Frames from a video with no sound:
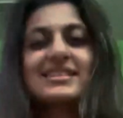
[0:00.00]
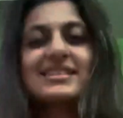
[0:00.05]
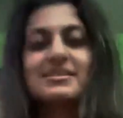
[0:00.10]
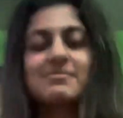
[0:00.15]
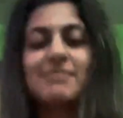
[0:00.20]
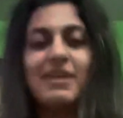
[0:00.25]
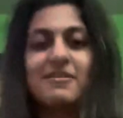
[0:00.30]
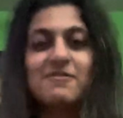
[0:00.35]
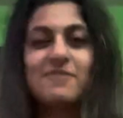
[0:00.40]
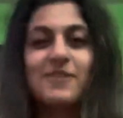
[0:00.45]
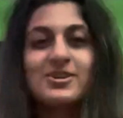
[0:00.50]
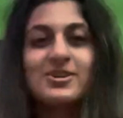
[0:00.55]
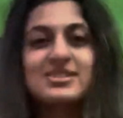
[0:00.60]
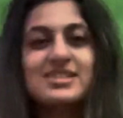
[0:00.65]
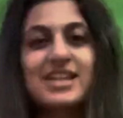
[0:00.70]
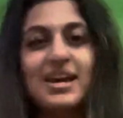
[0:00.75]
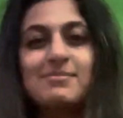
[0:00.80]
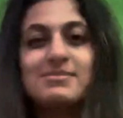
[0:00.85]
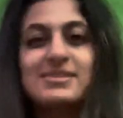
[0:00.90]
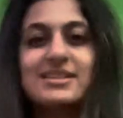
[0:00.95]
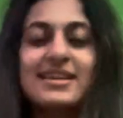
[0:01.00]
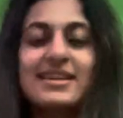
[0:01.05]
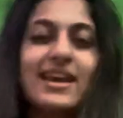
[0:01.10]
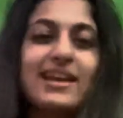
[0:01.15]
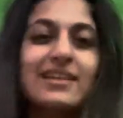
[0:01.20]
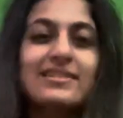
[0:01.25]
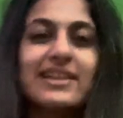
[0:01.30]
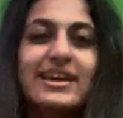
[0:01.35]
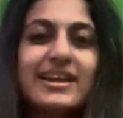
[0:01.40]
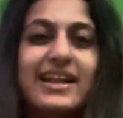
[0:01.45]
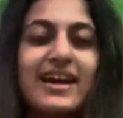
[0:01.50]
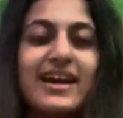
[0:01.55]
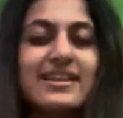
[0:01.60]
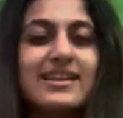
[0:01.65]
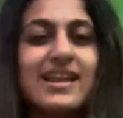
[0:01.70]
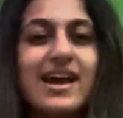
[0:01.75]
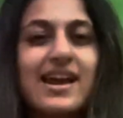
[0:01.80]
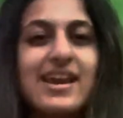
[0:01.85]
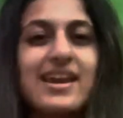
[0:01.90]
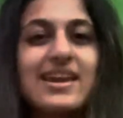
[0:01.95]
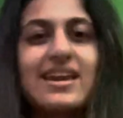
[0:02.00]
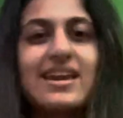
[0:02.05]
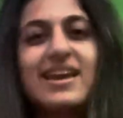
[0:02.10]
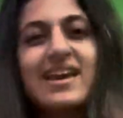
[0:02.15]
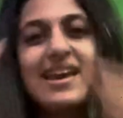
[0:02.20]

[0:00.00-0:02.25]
is my first time singing late at night.